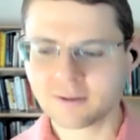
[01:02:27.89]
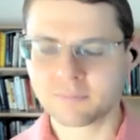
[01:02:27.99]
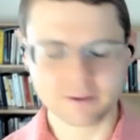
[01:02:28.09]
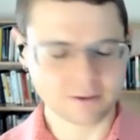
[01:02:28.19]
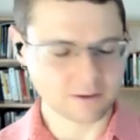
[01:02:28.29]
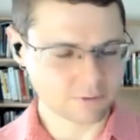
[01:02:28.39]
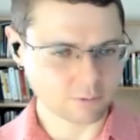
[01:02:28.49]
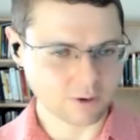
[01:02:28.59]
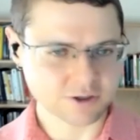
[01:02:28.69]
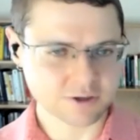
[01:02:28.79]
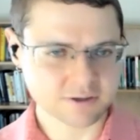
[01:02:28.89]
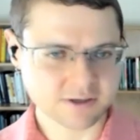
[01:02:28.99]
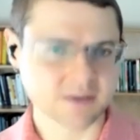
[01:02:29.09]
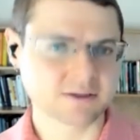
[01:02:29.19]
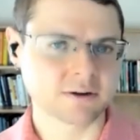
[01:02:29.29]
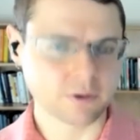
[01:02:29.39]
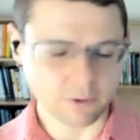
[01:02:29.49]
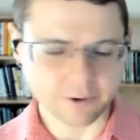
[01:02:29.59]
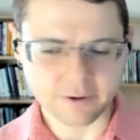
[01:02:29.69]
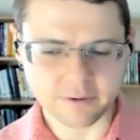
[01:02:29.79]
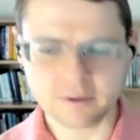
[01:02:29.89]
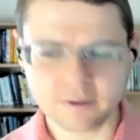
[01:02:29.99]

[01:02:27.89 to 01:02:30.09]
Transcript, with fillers: But if you're watching this as a recording,